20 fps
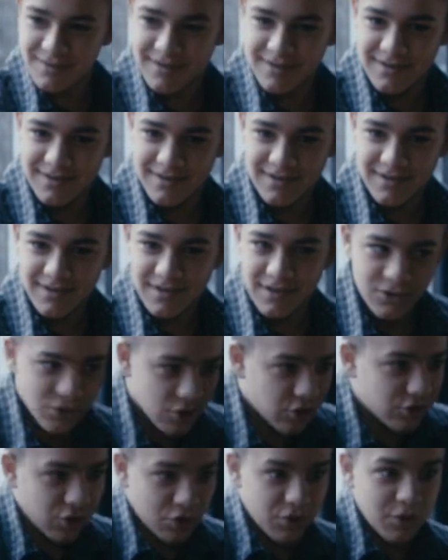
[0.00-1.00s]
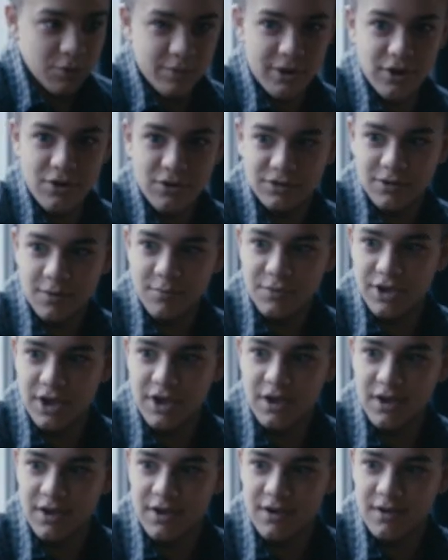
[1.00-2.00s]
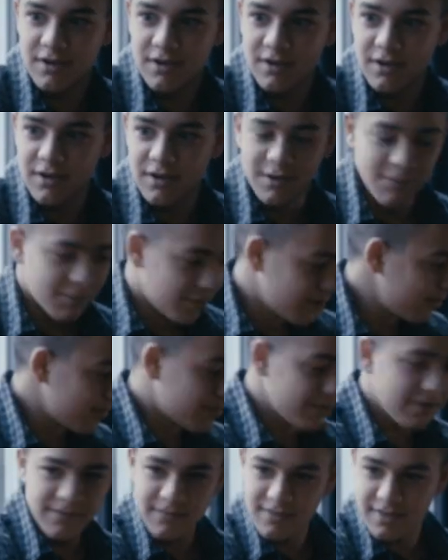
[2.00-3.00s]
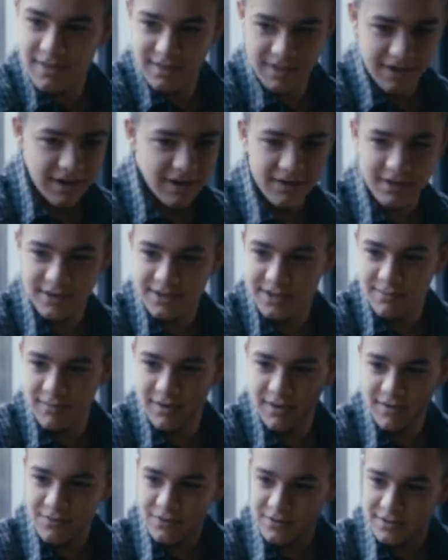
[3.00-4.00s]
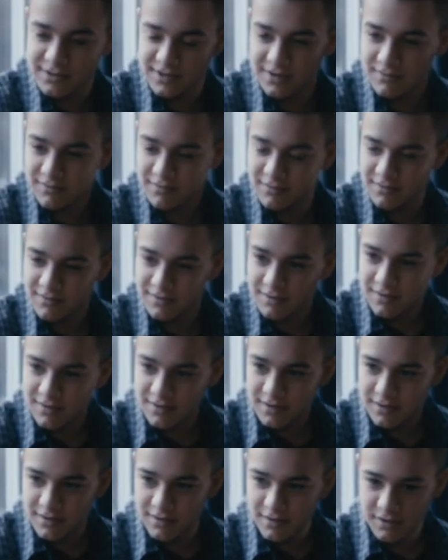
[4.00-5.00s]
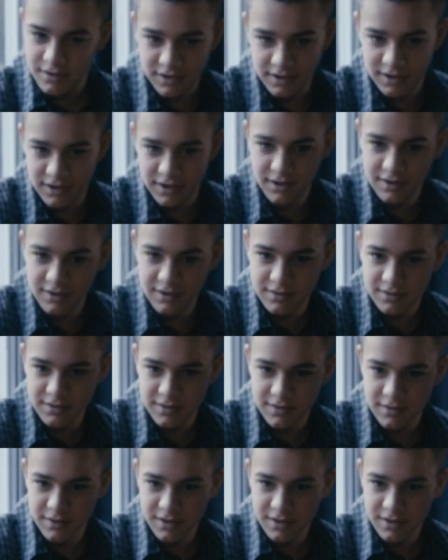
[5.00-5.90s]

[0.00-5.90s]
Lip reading: it's a huge problem, not only in America, but in every country I've ever been to.